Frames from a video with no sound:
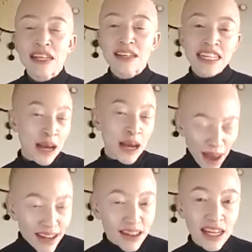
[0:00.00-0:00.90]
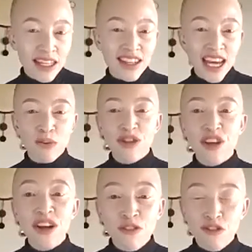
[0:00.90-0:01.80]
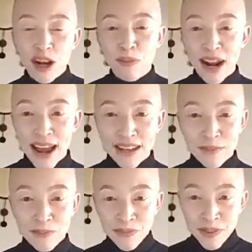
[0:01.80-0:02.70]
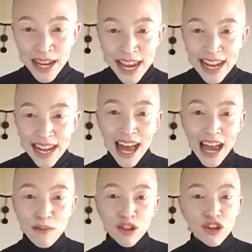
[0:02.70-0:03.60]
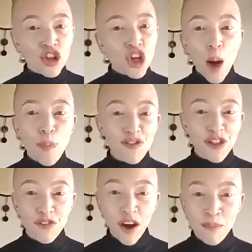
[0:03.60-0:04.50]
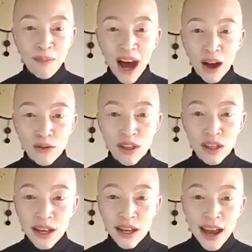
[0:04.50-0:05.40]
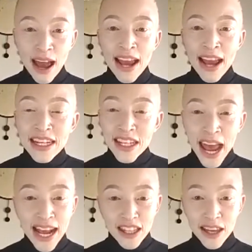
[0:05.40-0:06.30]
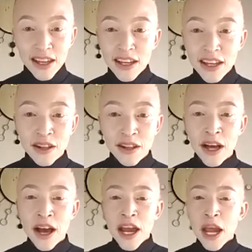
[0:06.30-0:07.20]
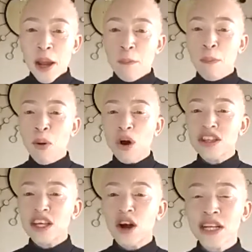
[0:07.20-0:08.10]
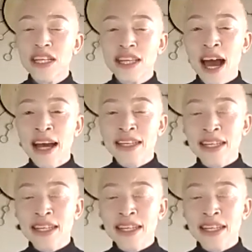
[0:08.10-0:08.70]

He came back the next day with a different plan. He climbs on top of the farmhouse and he takes the eagle, he puts it on his hand.